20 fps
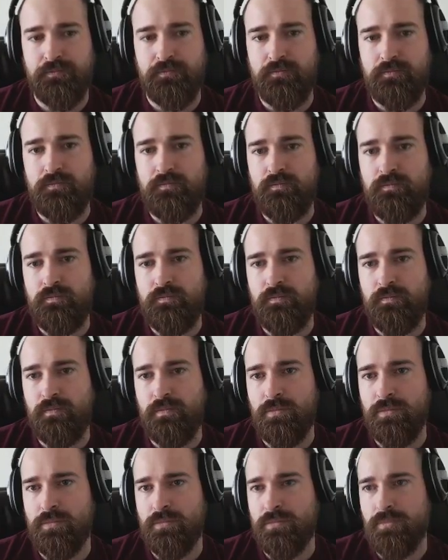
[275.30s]

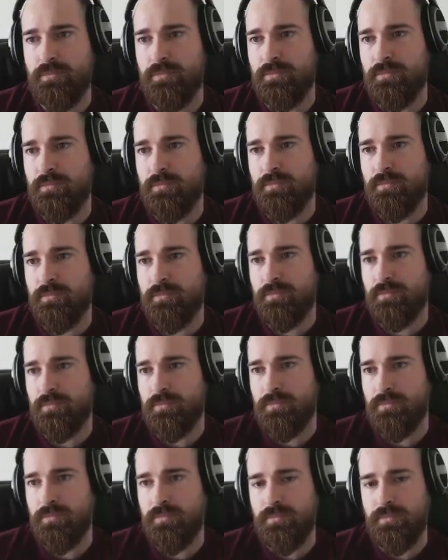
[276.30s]

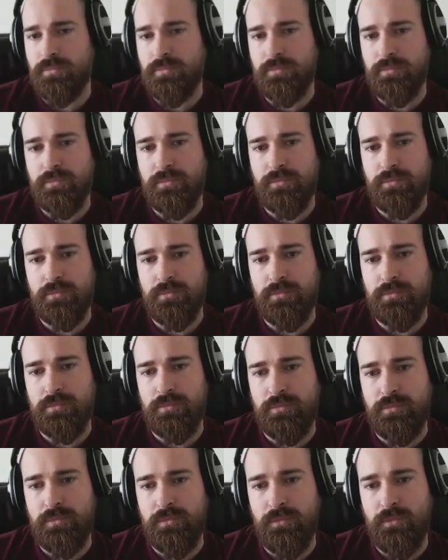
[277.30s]

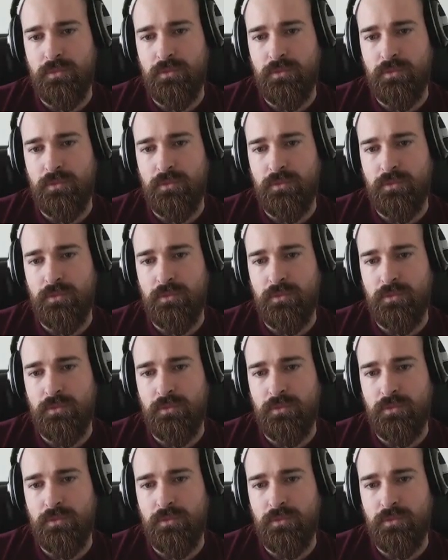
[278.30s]
Nobody speaks.